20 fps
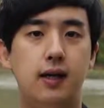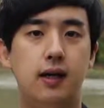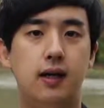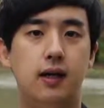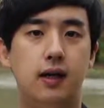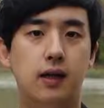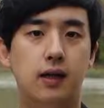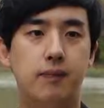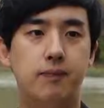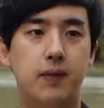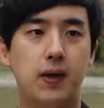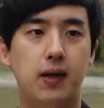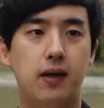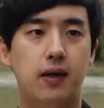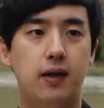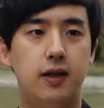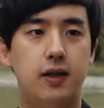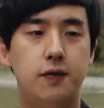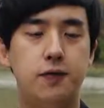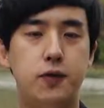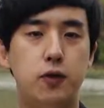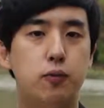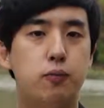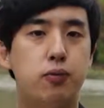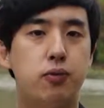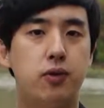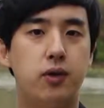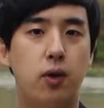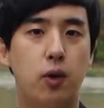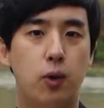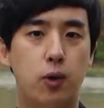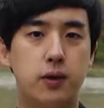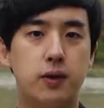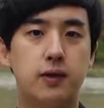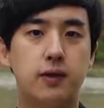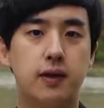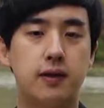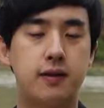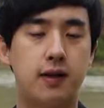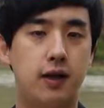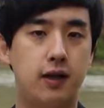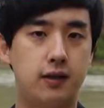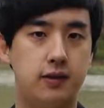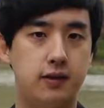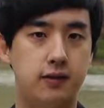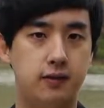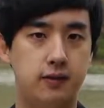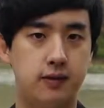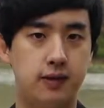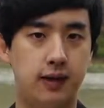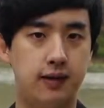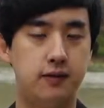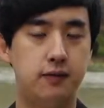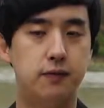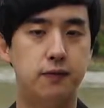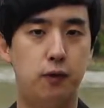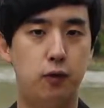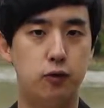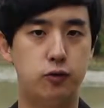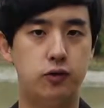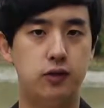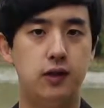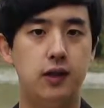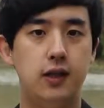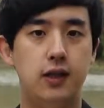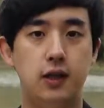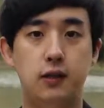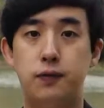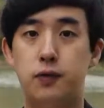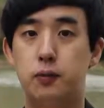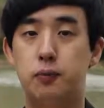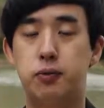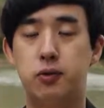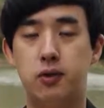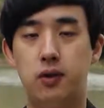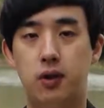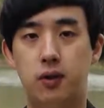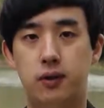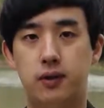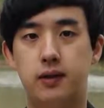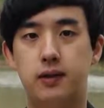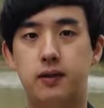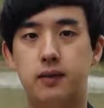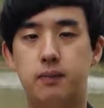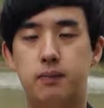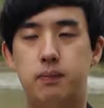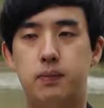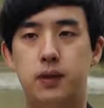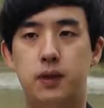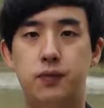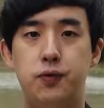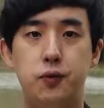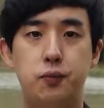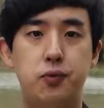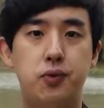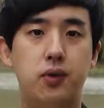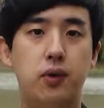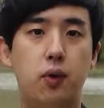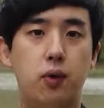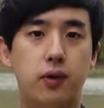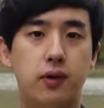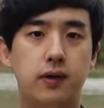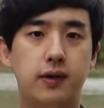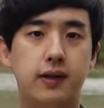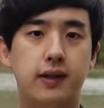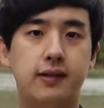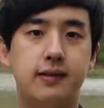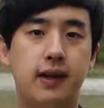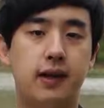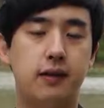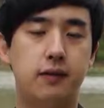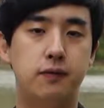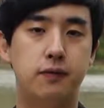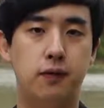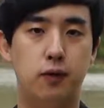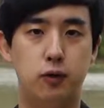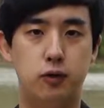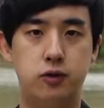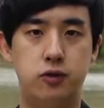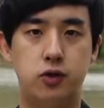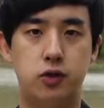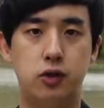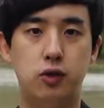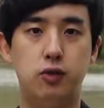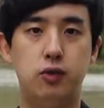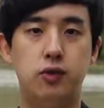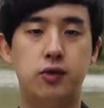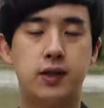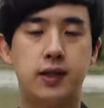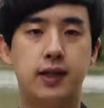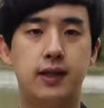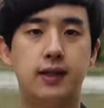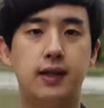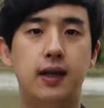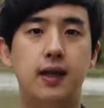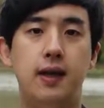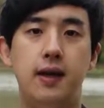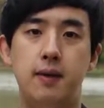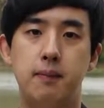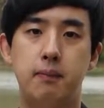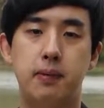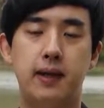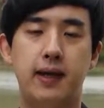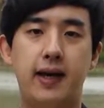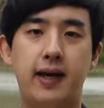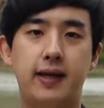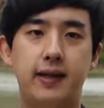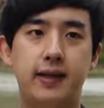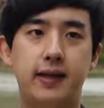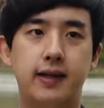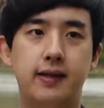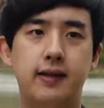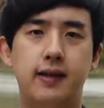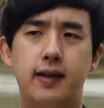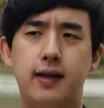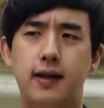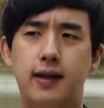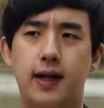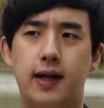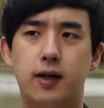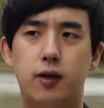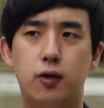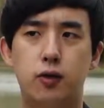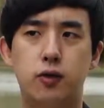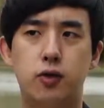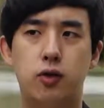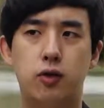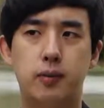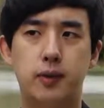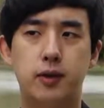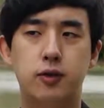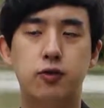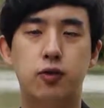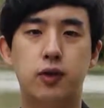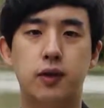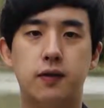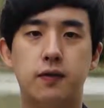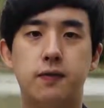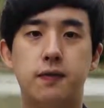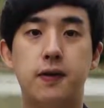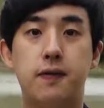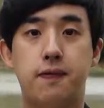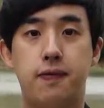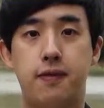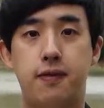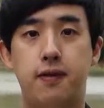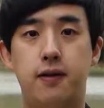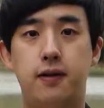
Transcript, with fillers: Uh, if you pre-order the Titan, Titanfall, if you pre-order, if you pre-order the Titanfall 2, you can play it at October 25th,